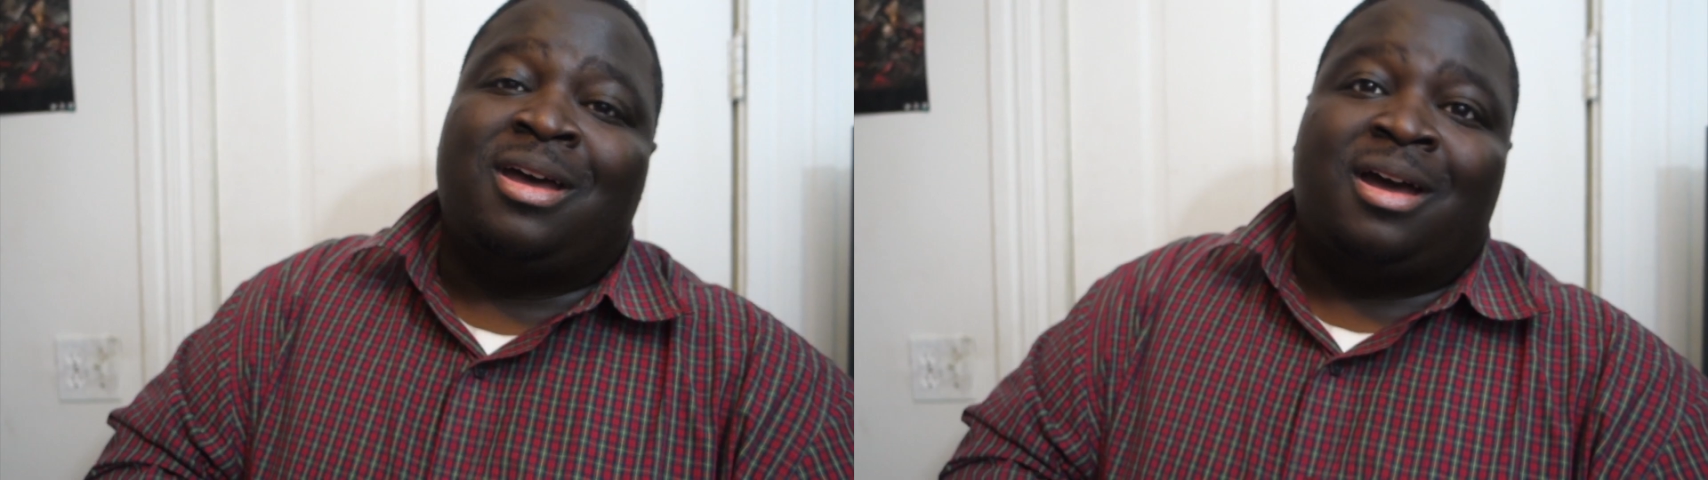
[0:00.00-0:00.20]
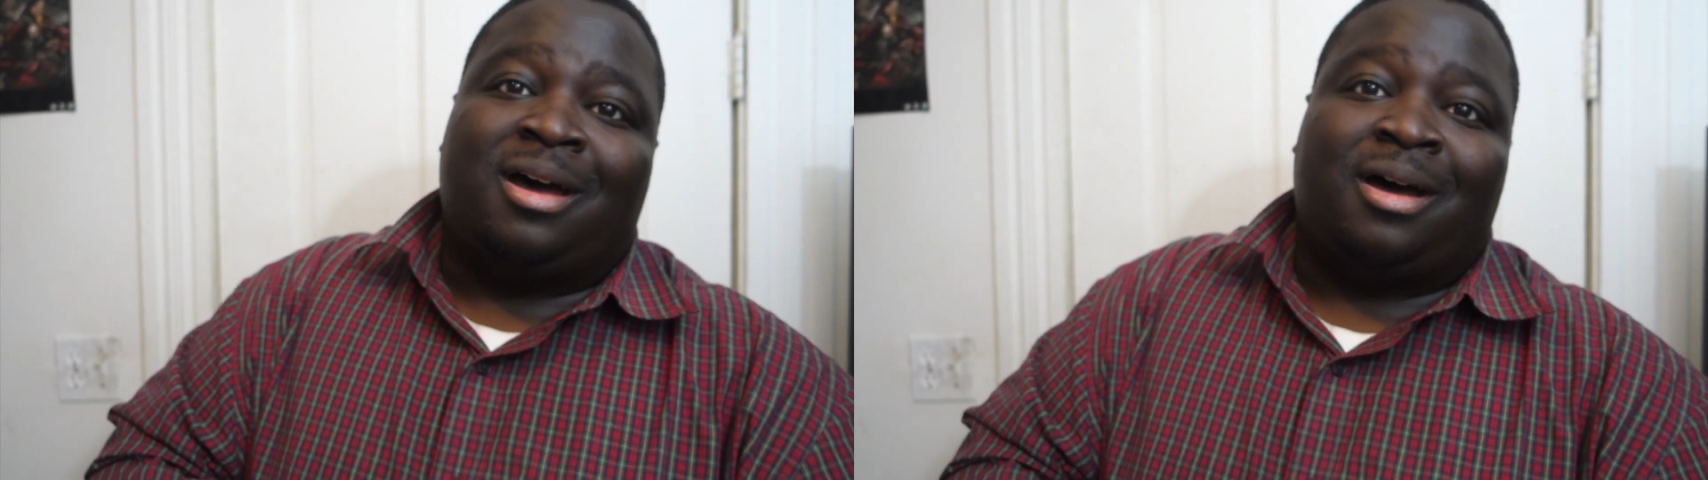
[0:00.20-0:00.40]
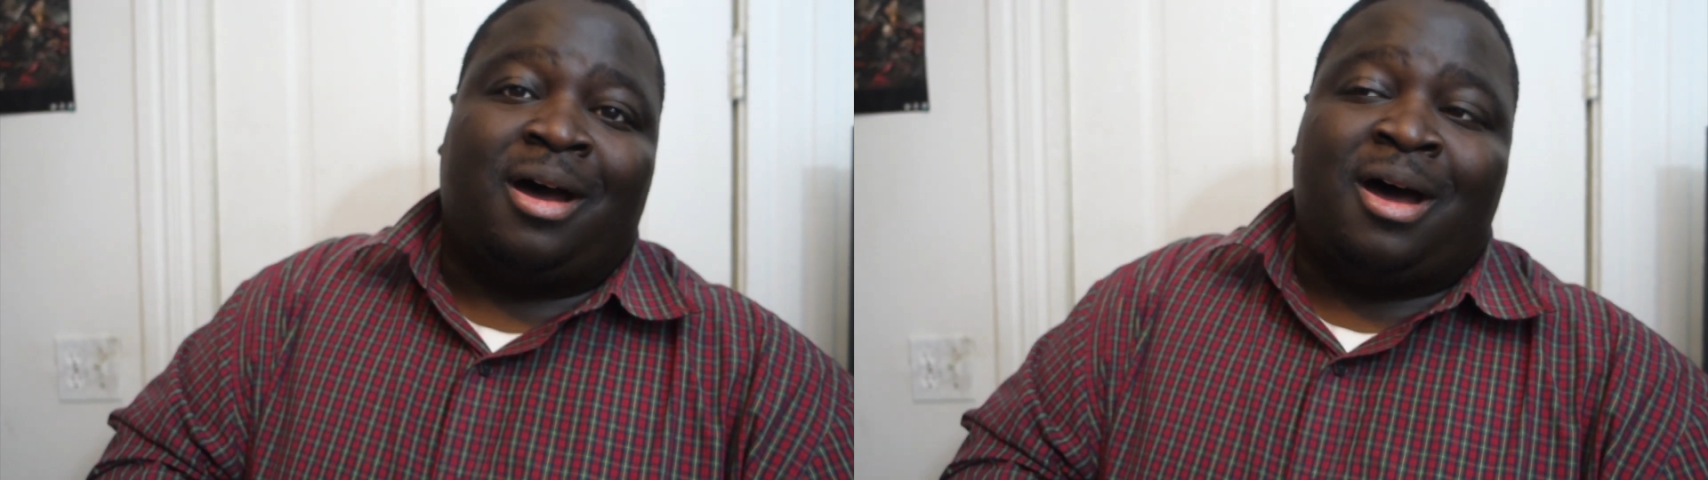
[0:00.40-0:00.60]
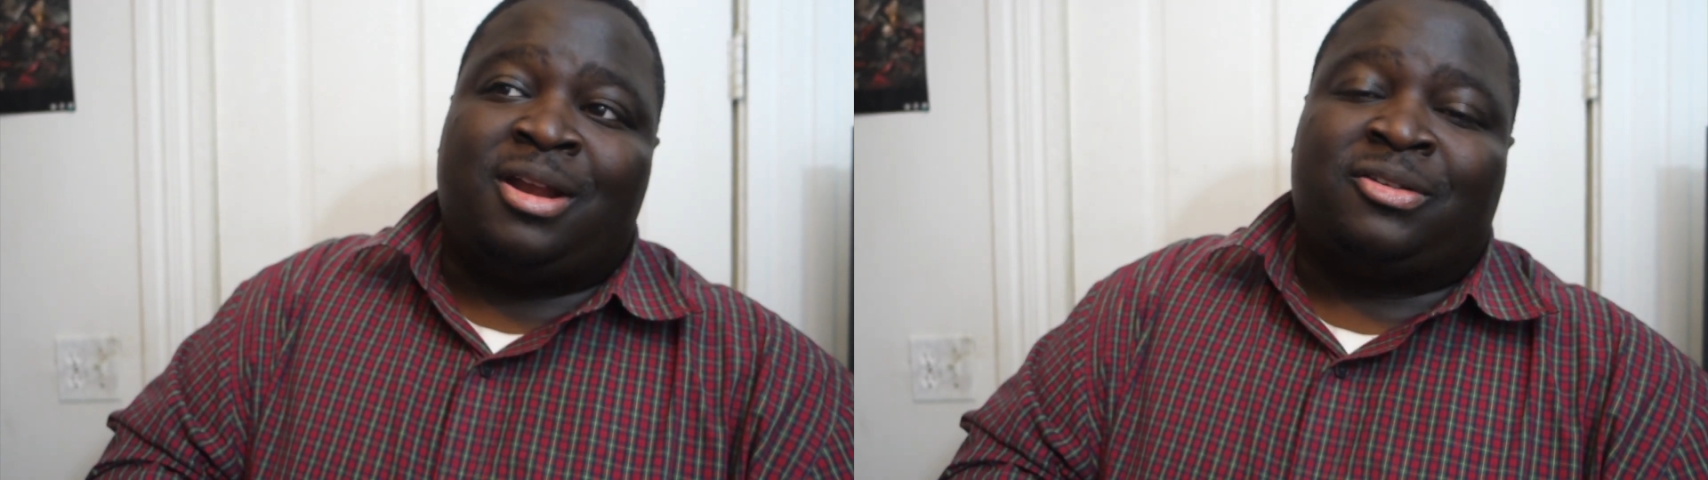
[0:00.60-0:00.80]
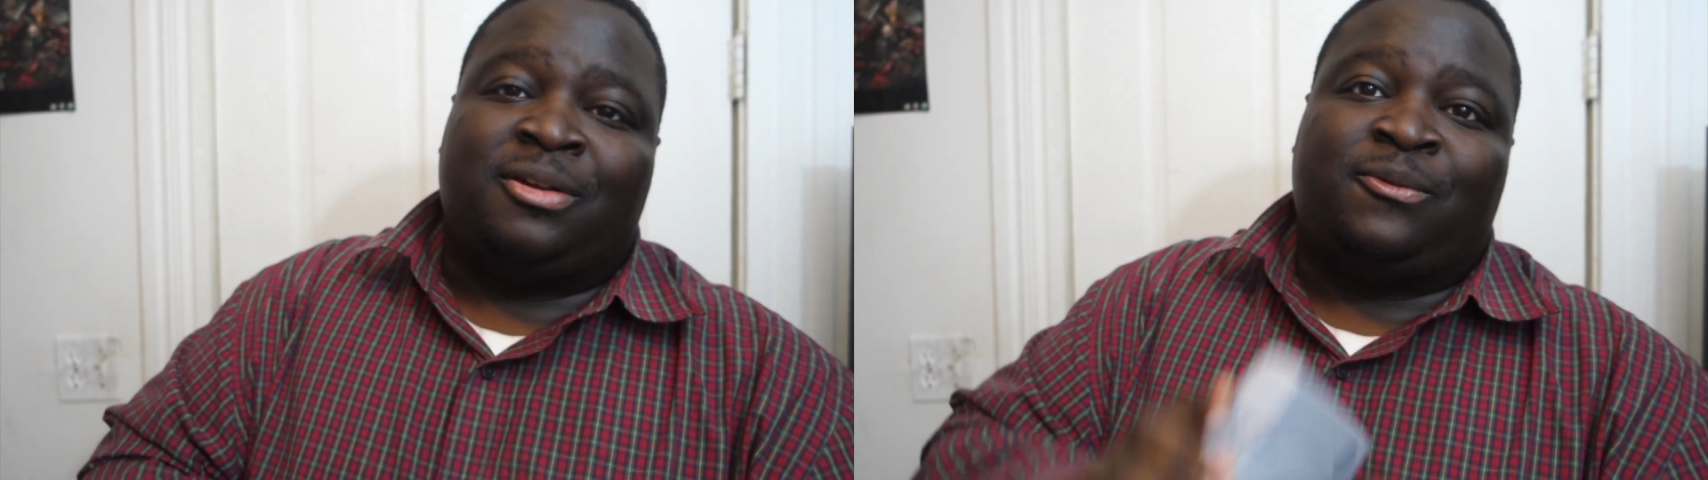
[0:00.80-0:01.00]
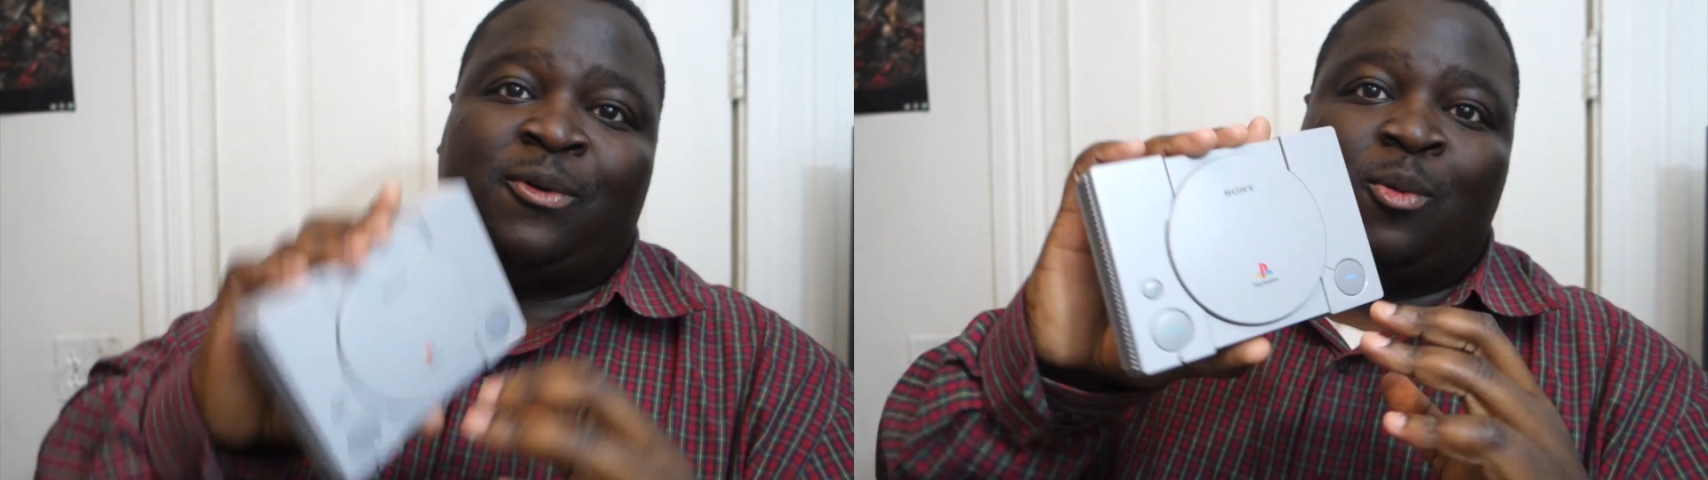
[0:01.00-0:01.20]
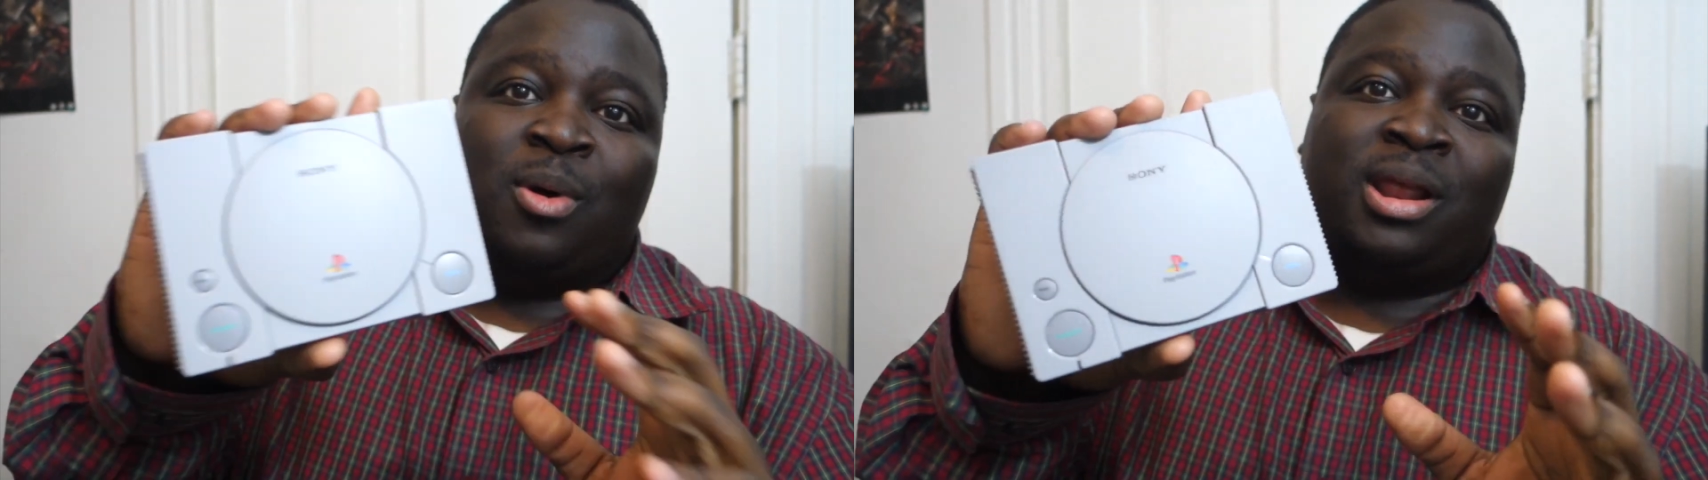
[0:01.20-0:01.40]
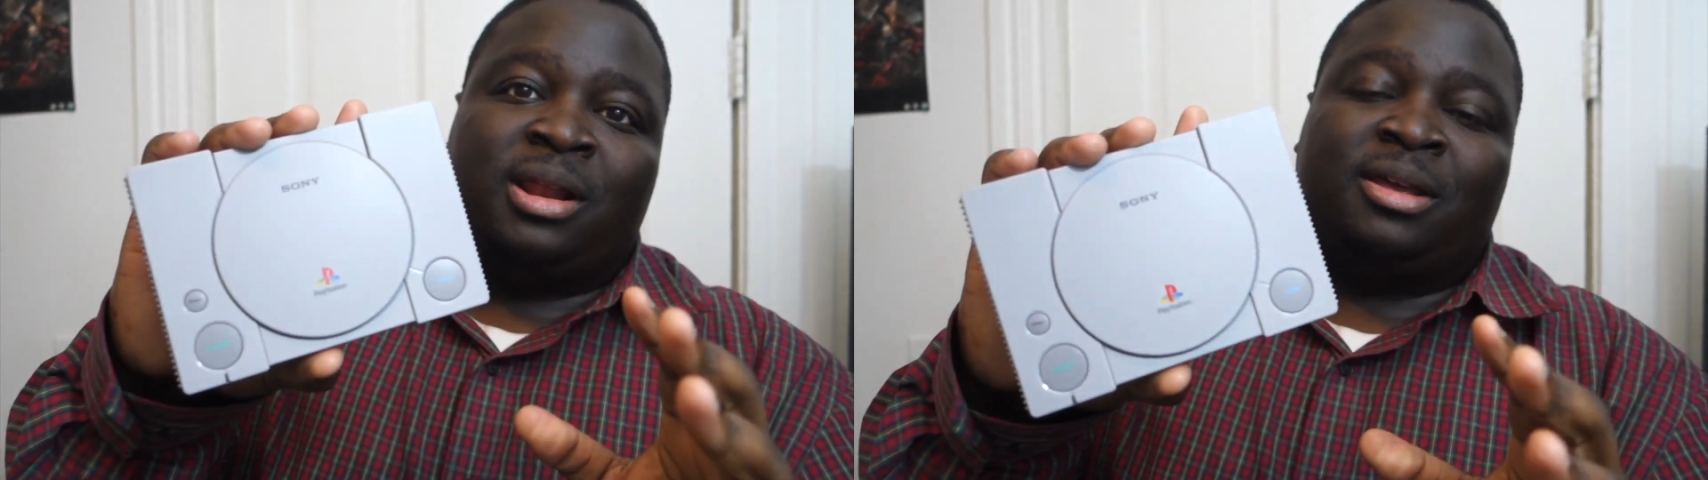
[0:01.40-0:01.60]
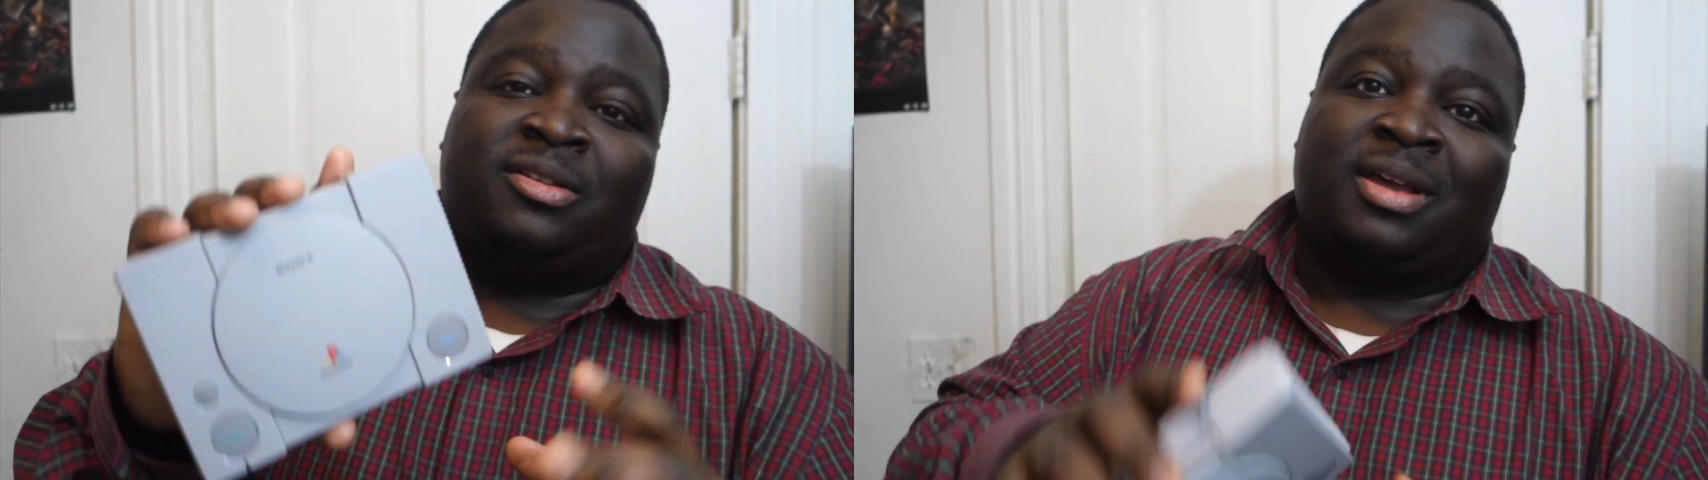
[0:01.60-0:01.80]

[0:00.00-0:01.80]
Honestly, for what it is,